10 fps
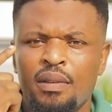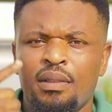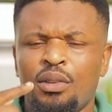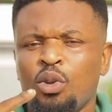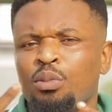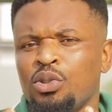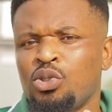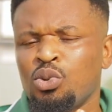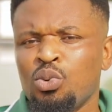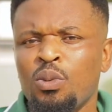Then number
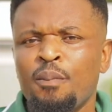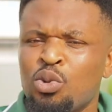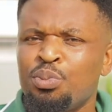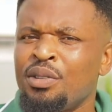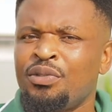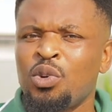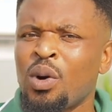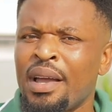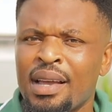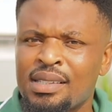2 could be
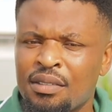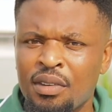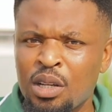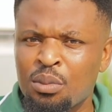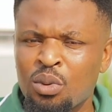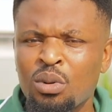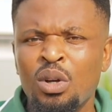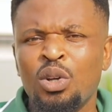fewer eggs available.